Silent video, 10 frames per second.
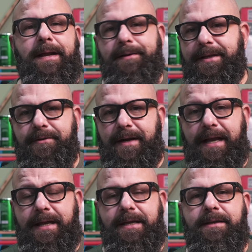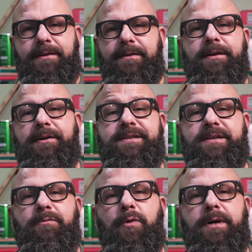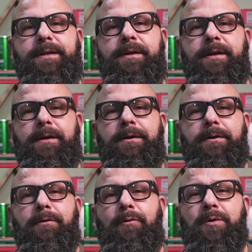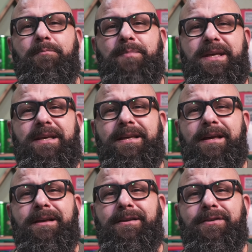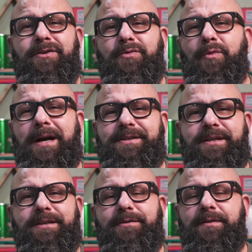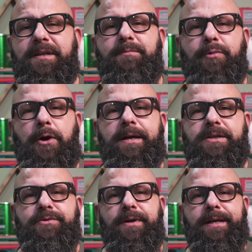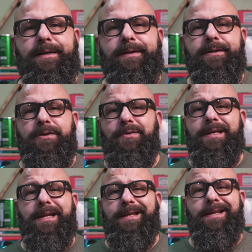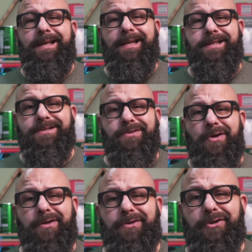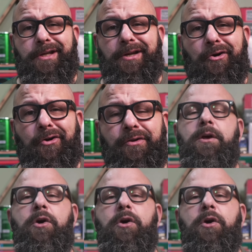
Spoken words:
out either A, there isn't one, or B, you watch it, you think the product's great, you get it, and it's not good at all?